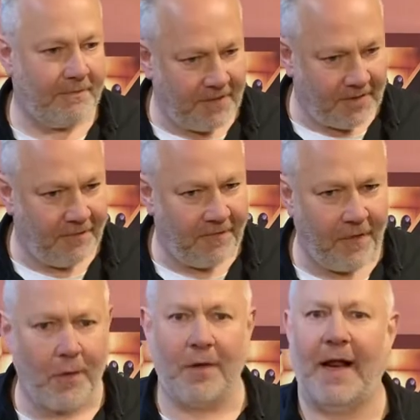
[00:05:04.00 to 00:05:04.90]
some
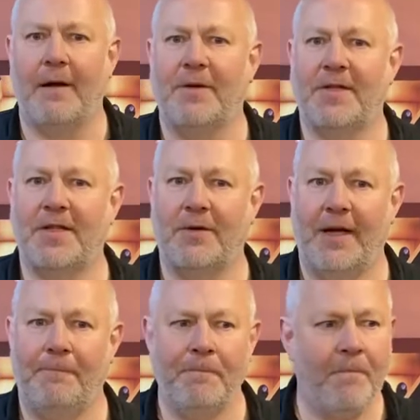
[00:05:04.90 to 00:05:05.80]
floral elements to
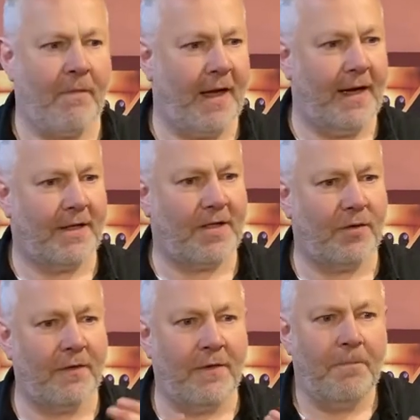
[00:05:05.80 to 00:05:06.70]
it. It's
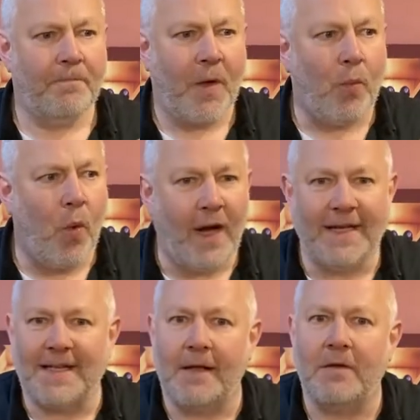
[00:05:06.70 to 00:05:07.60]
sort of
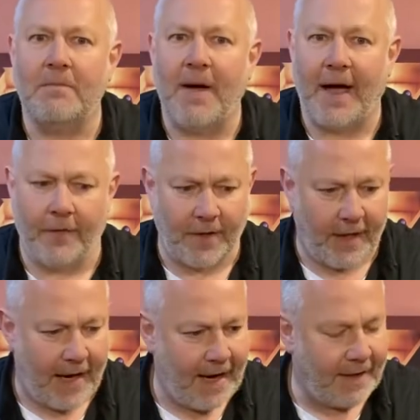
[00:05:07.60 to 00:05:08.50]
white talcum
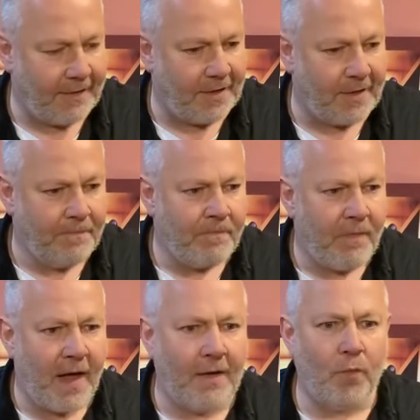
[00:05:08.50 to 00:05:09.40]
powder and
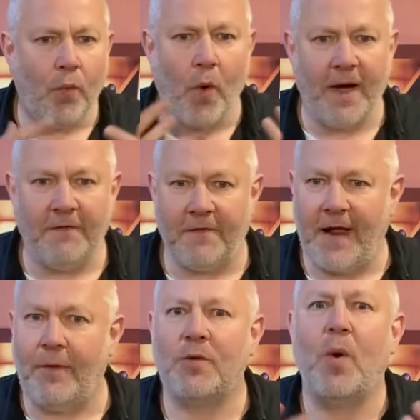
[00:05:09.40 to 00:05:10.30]
white
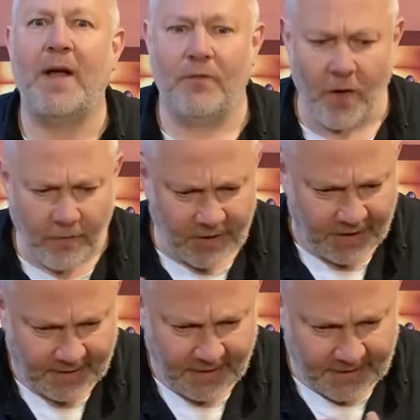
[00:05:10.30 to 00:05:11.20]
flowers, white
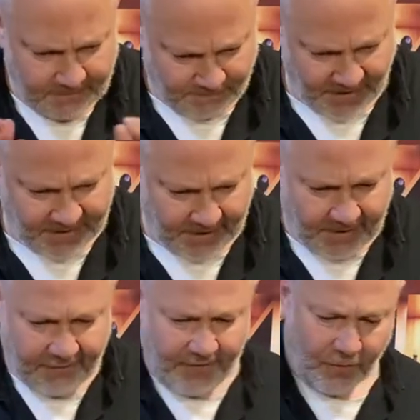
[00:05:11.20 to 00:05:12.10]
roses. It's a
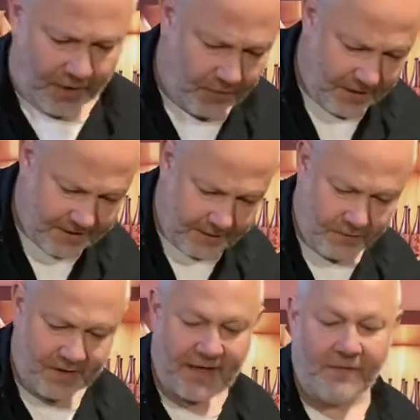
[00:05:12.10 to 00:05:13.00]
lovely wine. What did I say? It
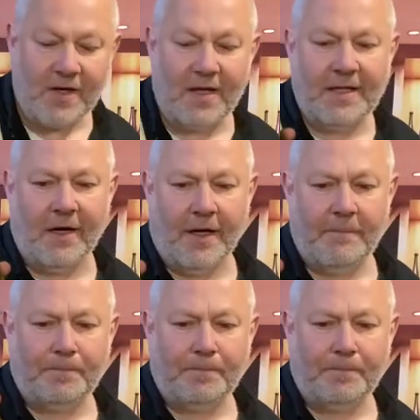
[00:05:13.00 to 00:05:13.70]
was $7.99.